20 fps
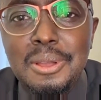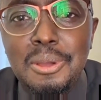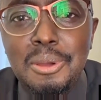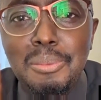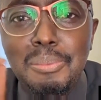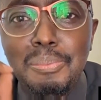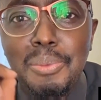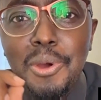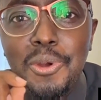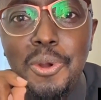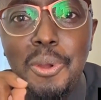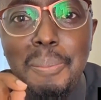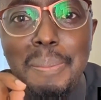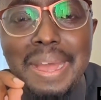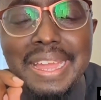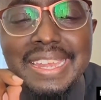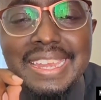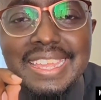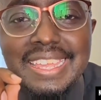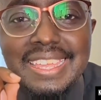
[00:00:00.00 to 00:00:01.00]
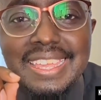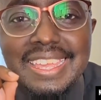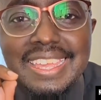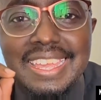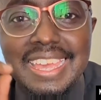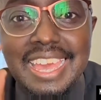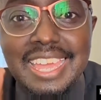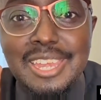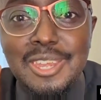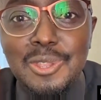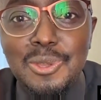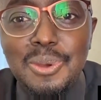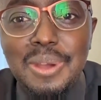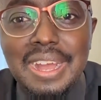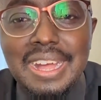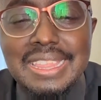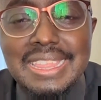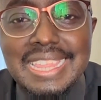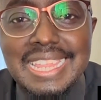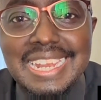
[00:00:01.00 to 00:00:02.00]
Borrow money and you
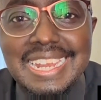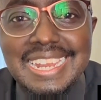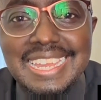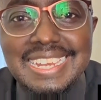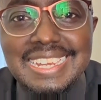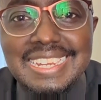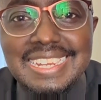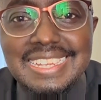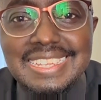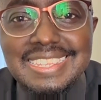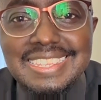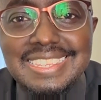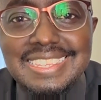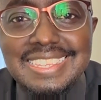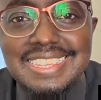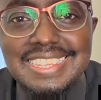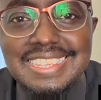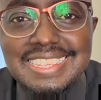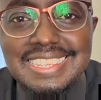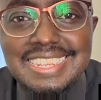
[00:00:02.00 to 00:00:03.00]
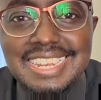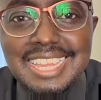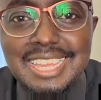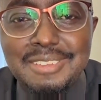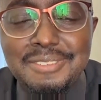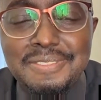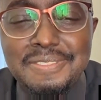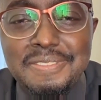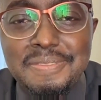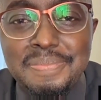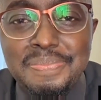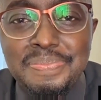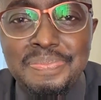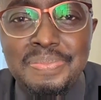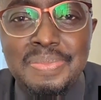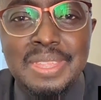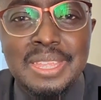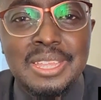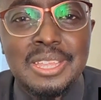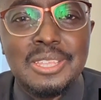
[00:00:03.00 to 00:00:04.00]
are the lender's slave.
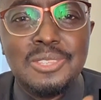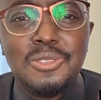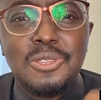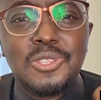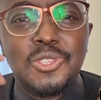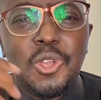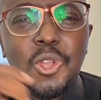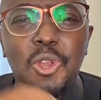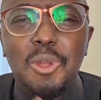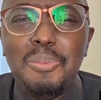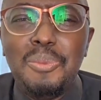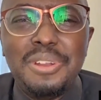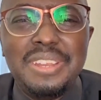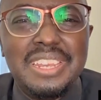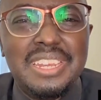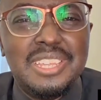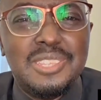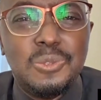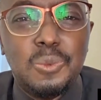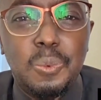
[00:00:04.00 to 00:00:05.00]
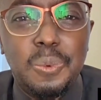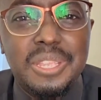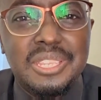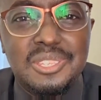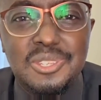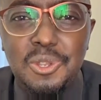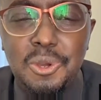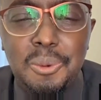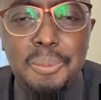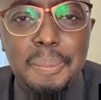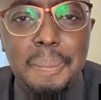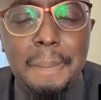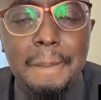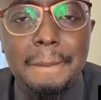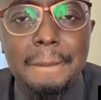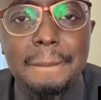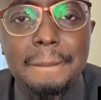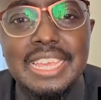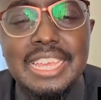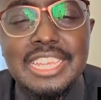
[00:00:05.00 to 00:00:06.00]
So Solomon, in his wisdom,
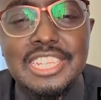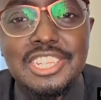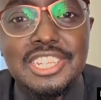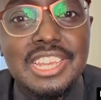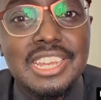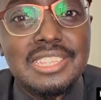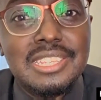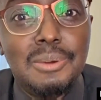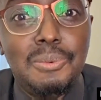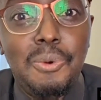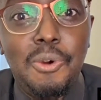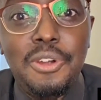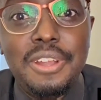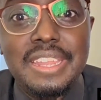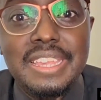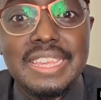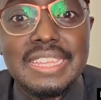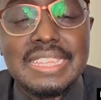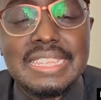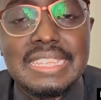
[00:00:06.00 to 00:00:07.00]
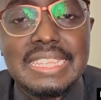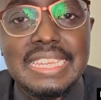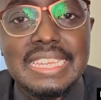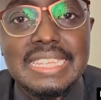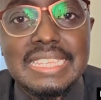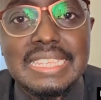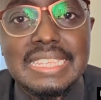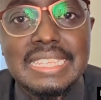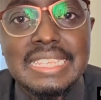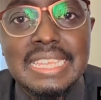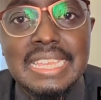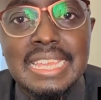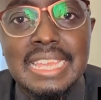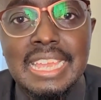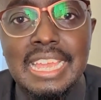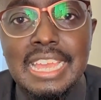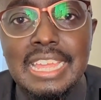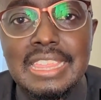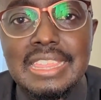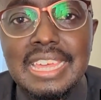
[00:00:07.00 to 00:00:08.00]
he shares a warning and says
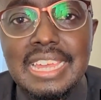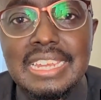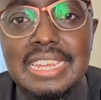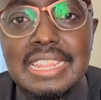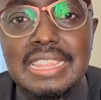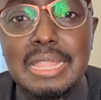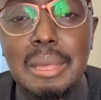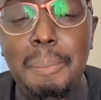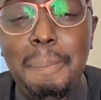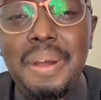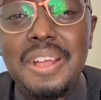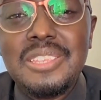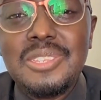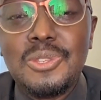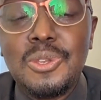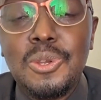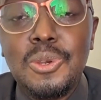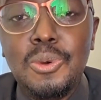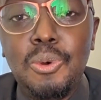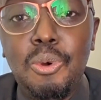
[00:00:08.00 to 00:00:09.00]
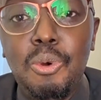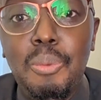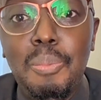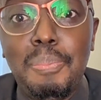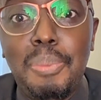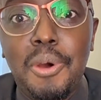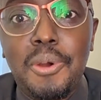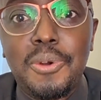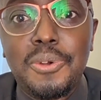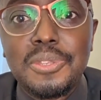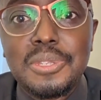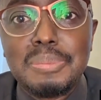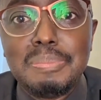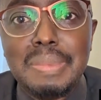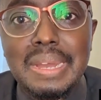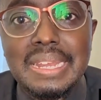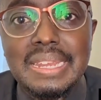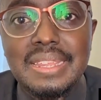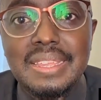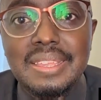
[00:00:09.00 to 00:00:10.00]
that the person who borrows
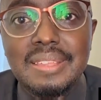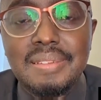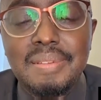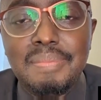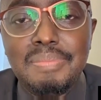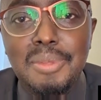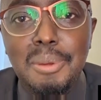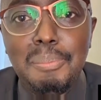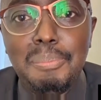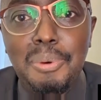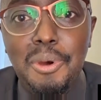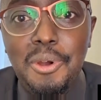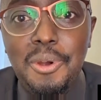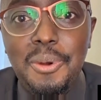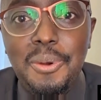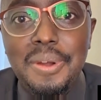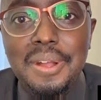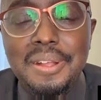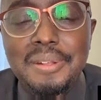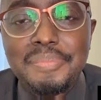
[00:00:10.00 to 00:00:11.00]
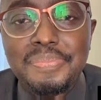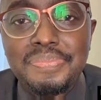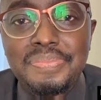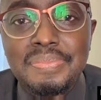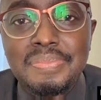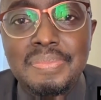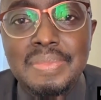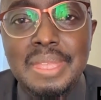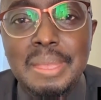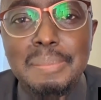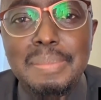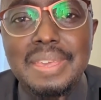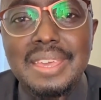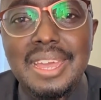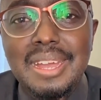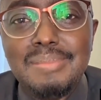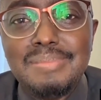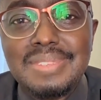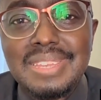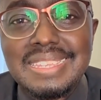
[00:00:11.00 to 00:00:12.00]
money, the borrower,
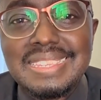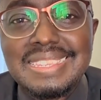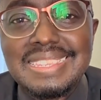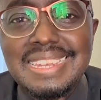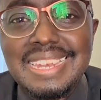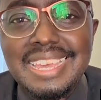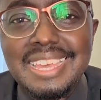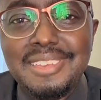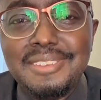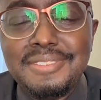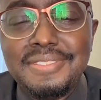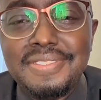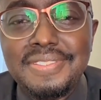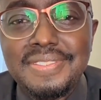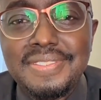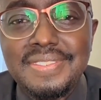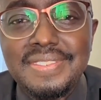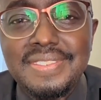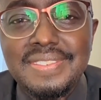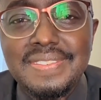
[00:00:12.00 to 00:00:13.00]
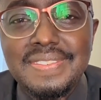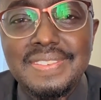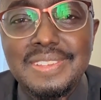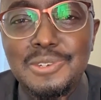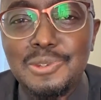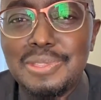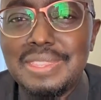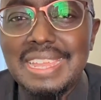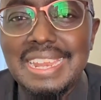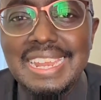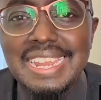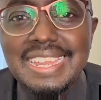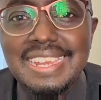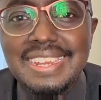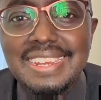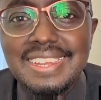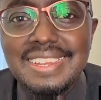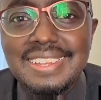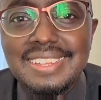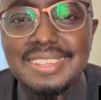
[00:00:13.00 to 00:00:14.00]
becomes a slave to the lender.